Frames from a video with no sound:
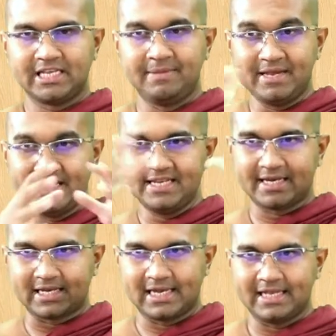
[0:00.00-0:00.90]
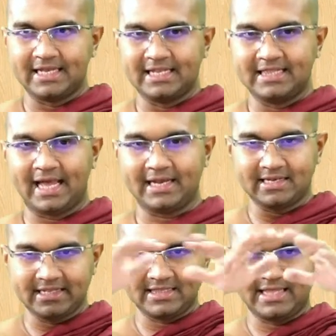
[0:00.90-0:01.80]
Immediately in
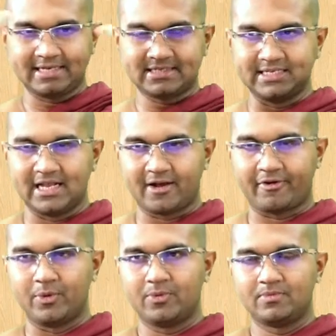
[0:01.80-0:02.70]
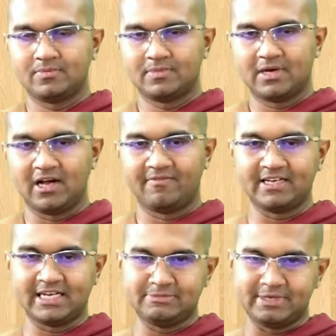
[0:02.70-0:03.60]
that, in that scenario,
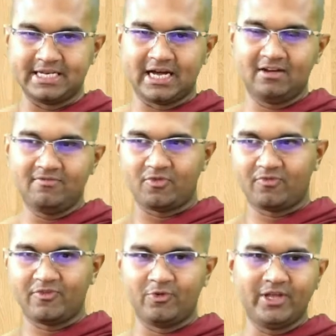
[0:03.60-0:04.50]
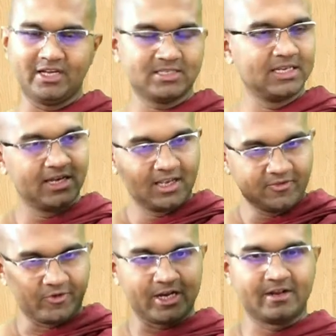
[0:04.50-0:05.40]
after it has been done for few years,
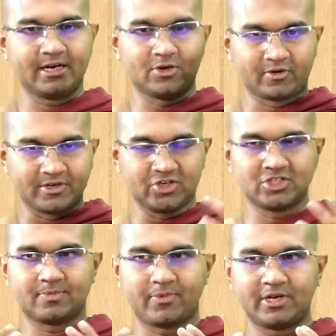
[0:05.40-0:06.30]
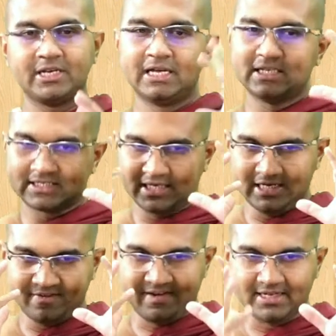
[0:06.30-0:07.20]
if you regret or rejoice upon it, still
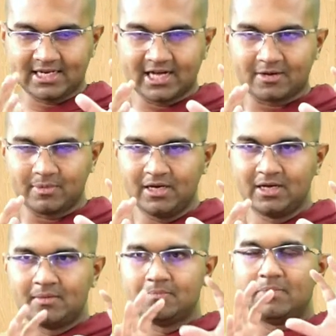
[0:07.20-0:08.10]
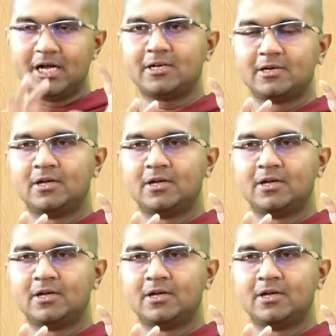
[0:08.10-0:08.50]
it affect the karma, but